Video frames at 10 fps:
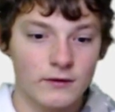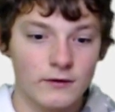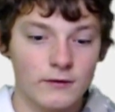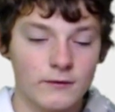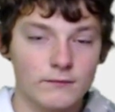
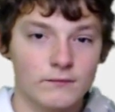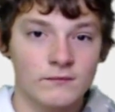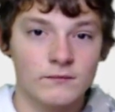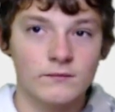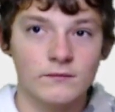
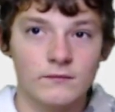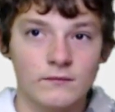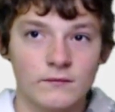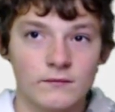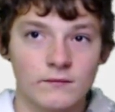
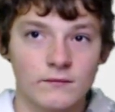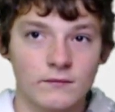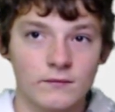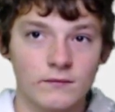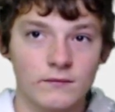
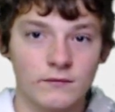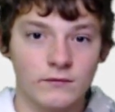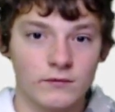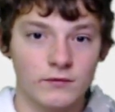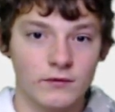
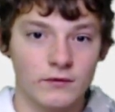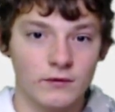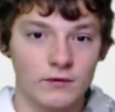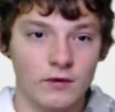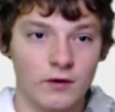
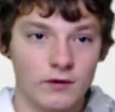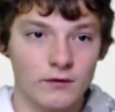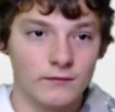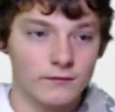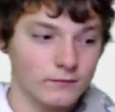
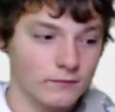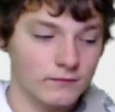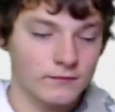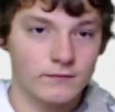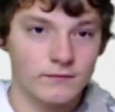
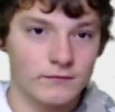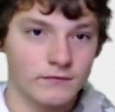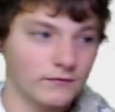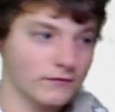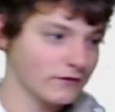
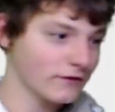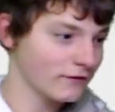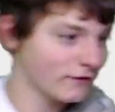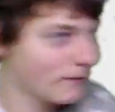[no speech]